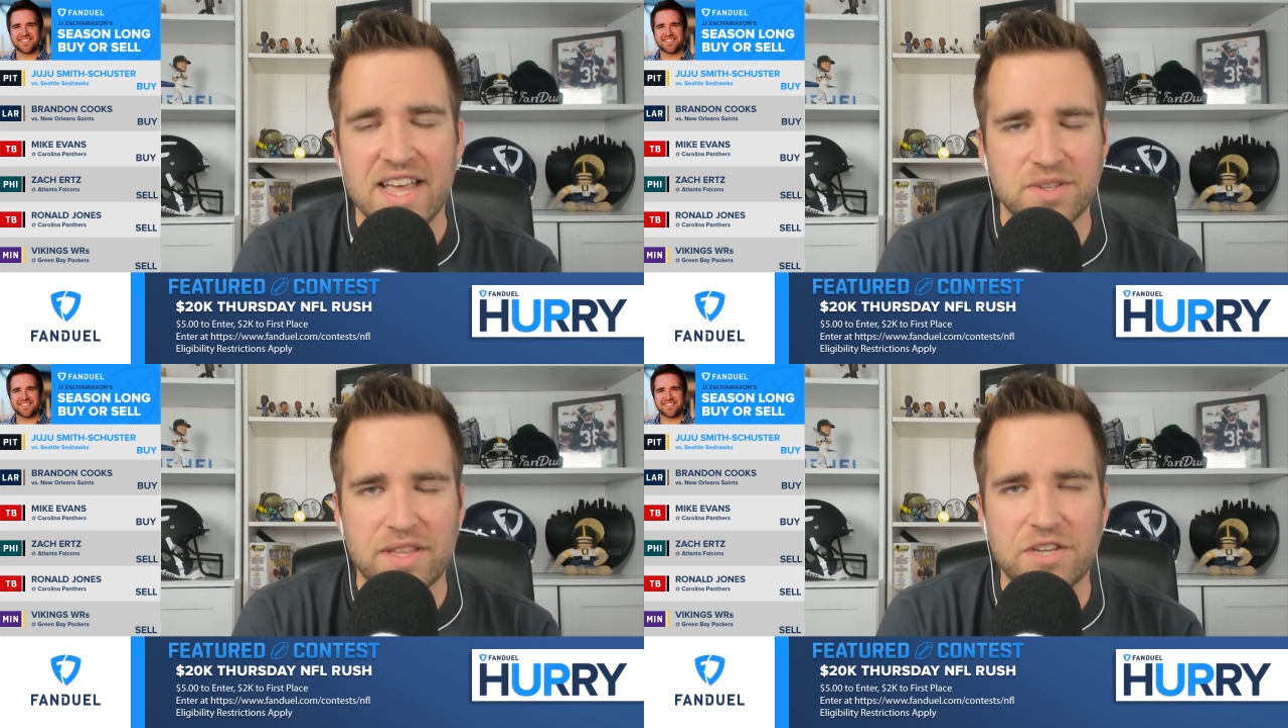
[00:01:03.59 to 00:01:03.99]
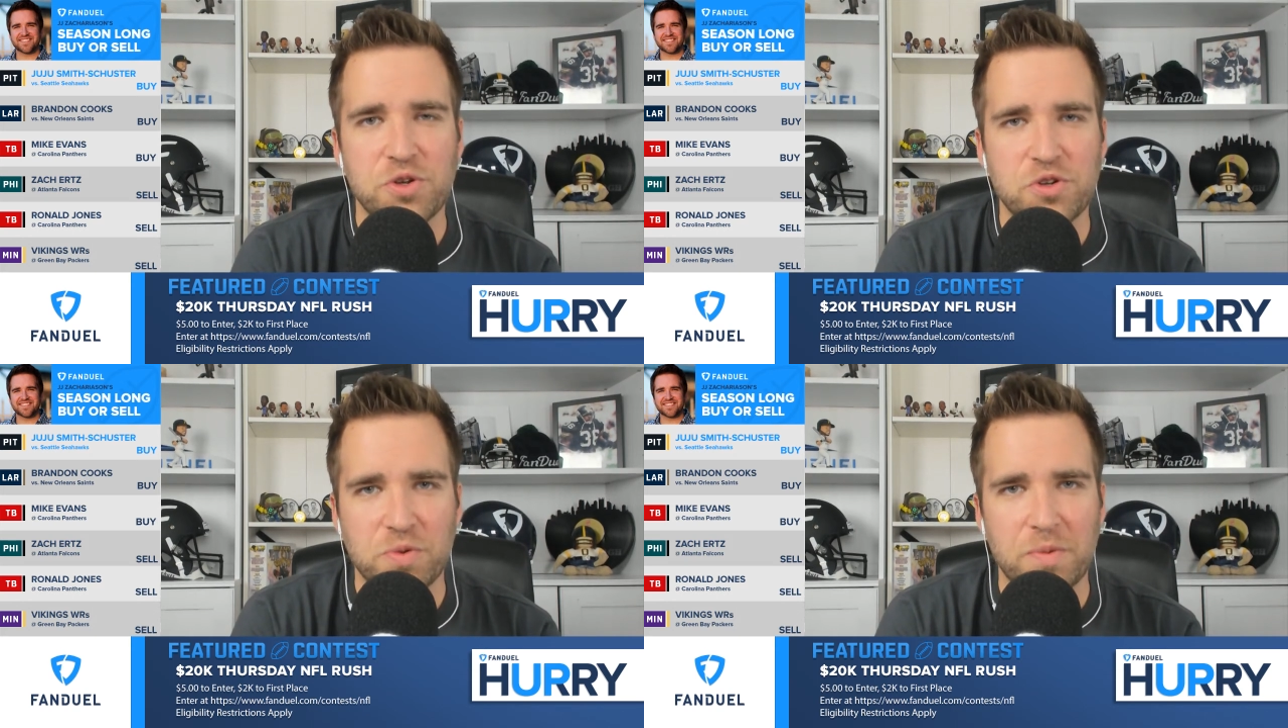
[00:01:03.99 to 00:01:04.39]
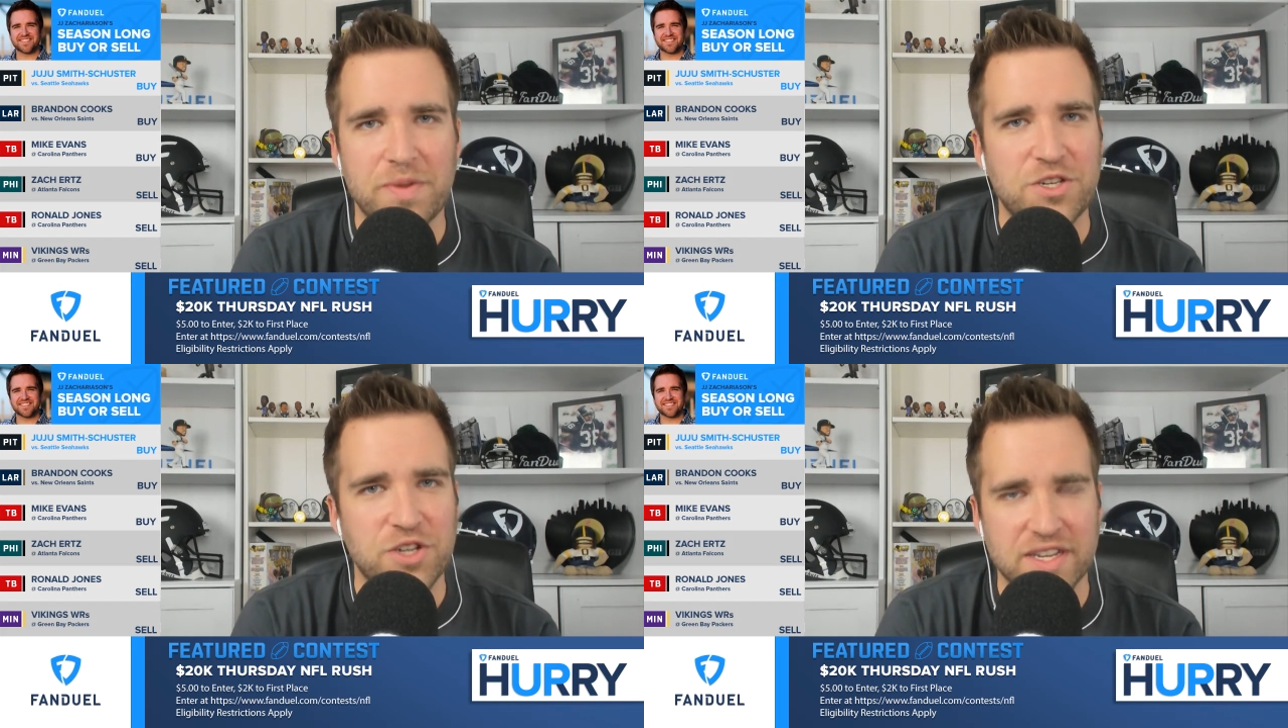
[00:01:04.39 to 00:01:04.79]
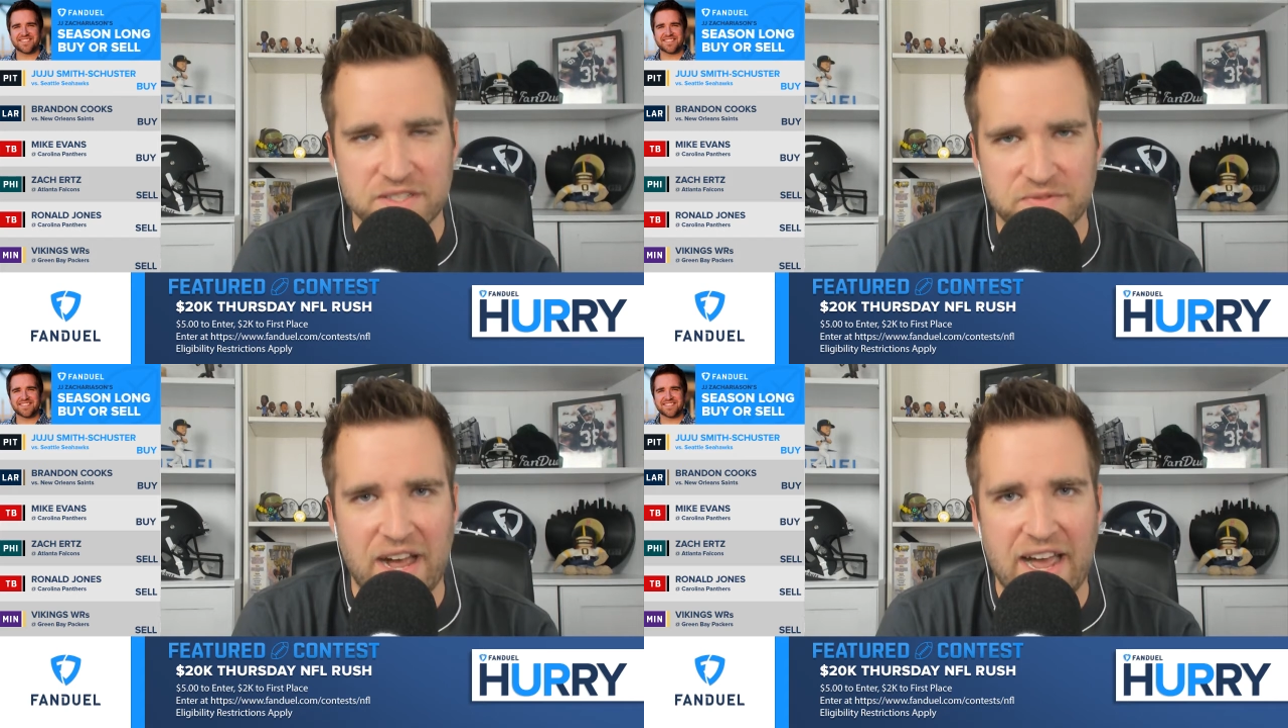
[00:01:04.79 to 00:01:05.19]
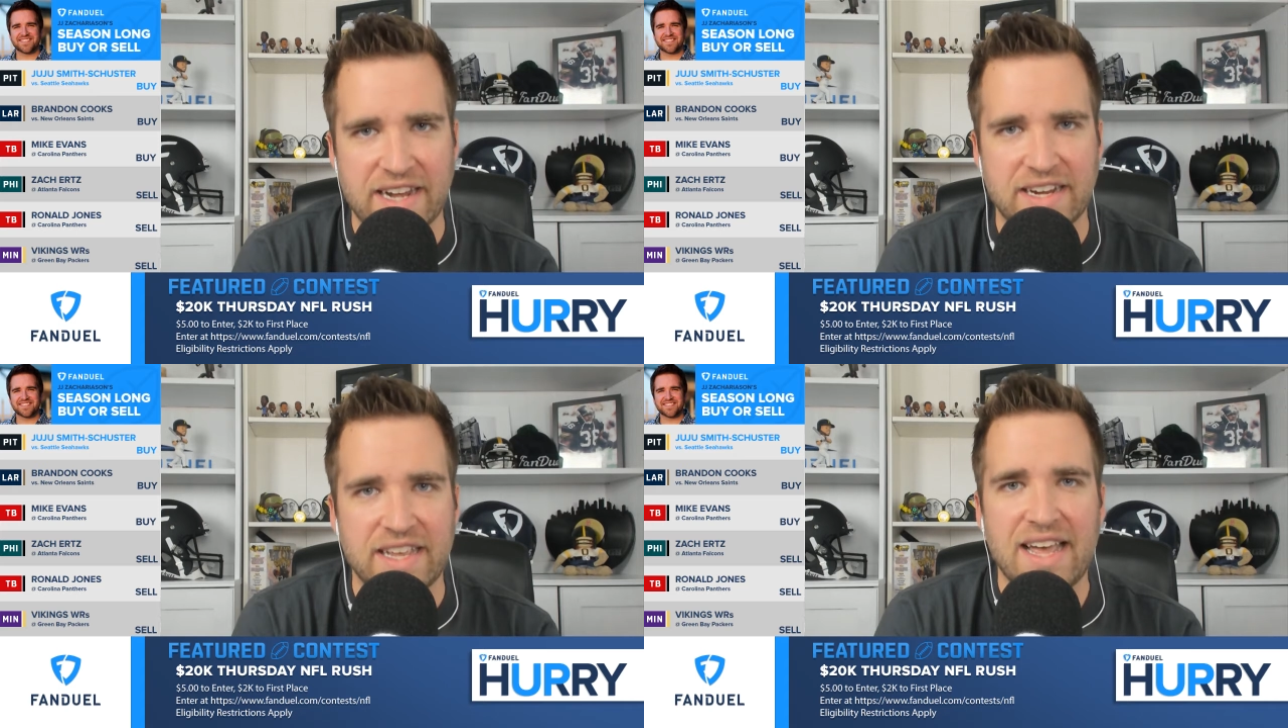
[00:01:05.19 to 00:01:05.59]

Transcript: So I think Juju will be just fine.